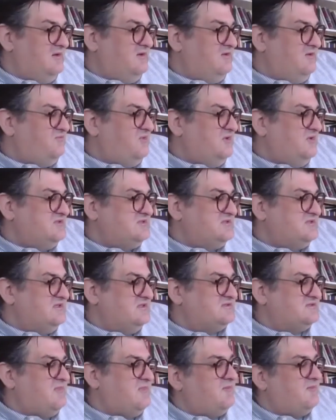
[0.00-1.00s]
For instance,
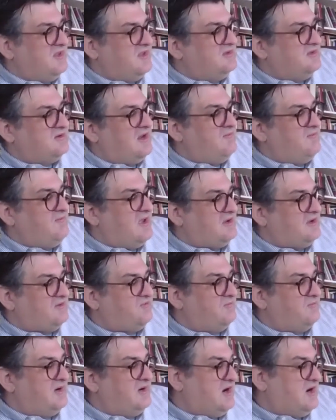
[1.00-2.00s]
my mother came back
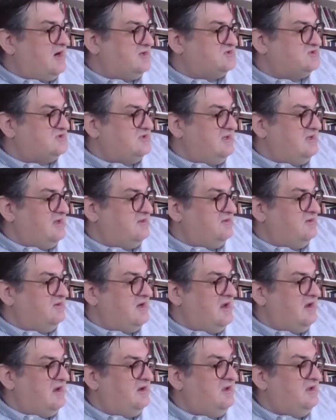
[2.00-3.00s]
from an auction the other
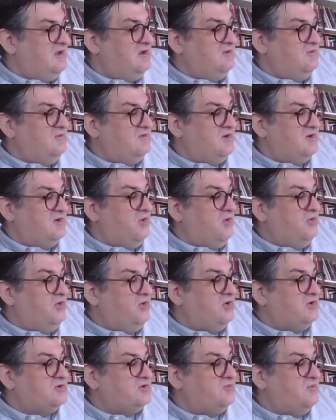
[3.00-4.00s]
day with an old
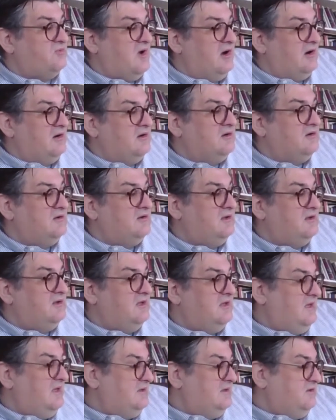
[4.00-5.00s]
hooked rug.
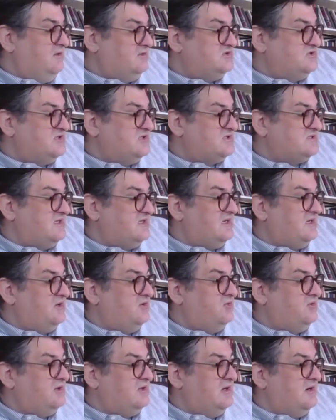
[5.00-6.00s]
It looked just like an
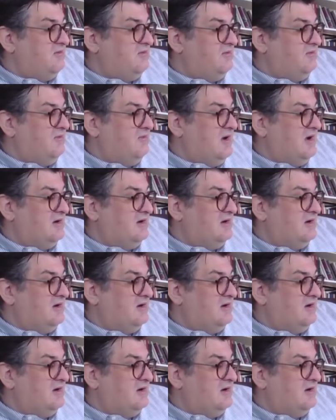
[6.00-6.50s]
ordinary rug,